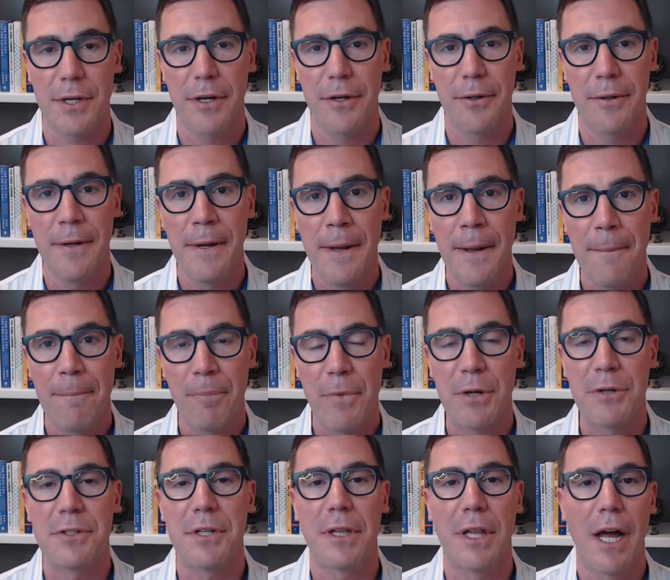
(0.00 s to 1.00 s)
So
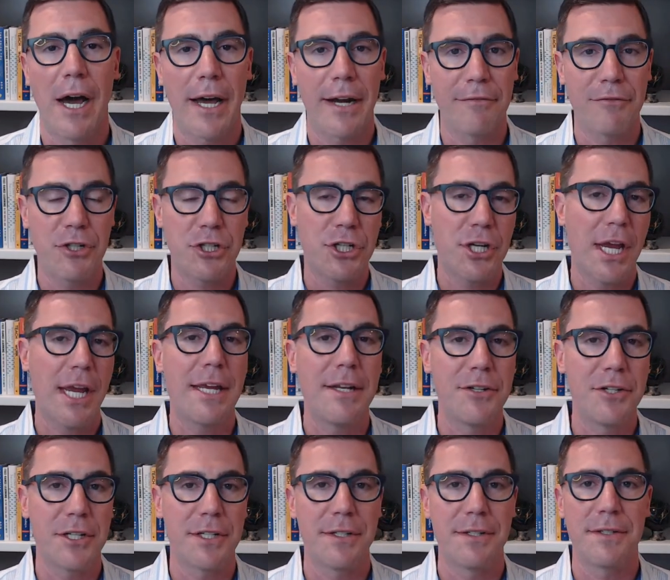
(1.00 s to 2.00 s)
there's a lot of
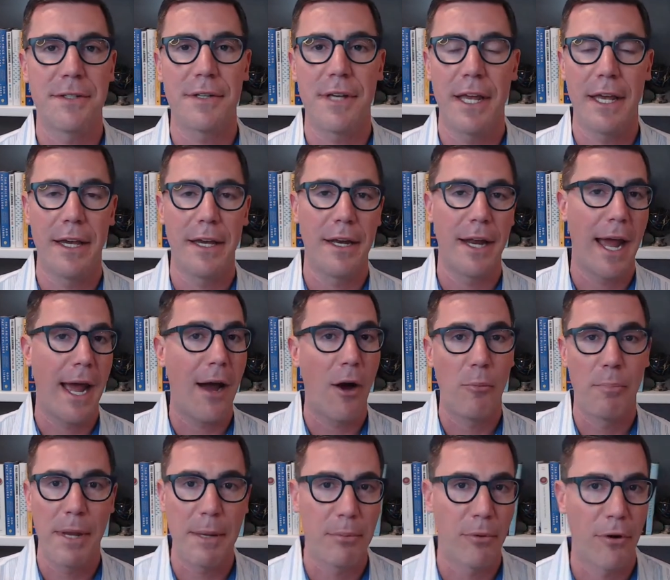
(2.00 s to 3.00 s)
changes in
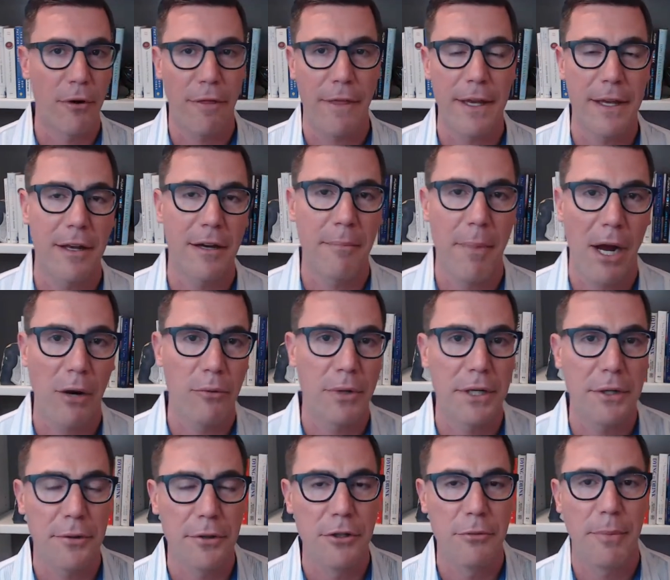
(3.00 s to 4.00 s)
how people are thinking about
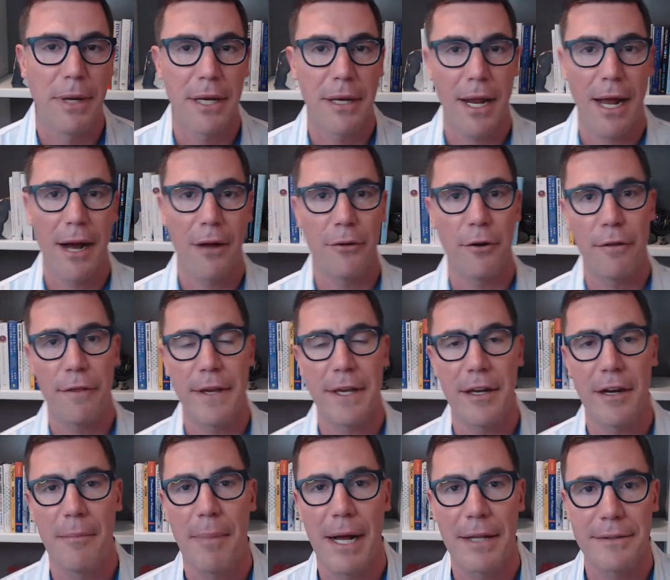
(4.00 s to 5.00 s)
recruitment, how they're
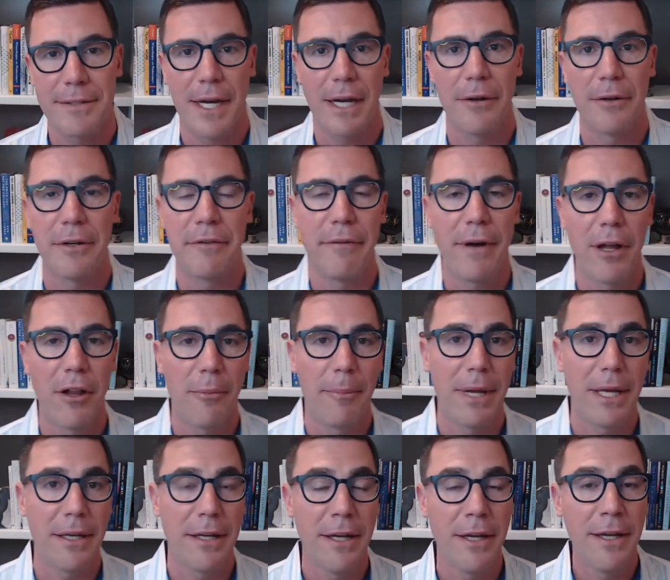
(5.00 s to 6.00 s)
thinking about talent
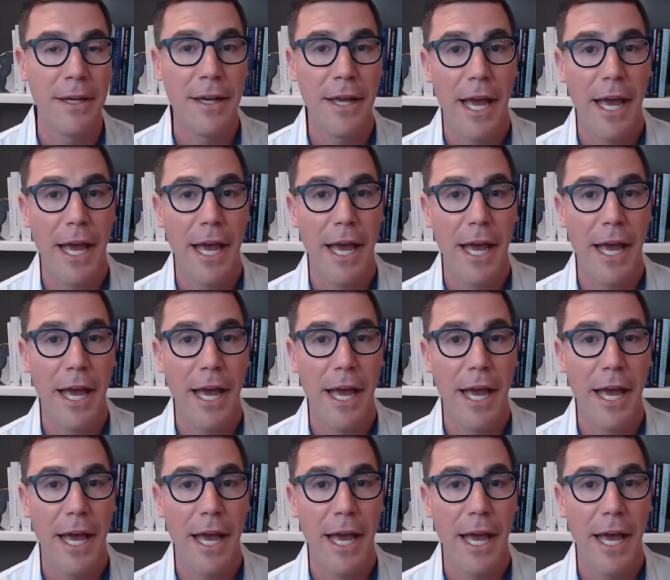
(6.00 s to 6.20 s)
development,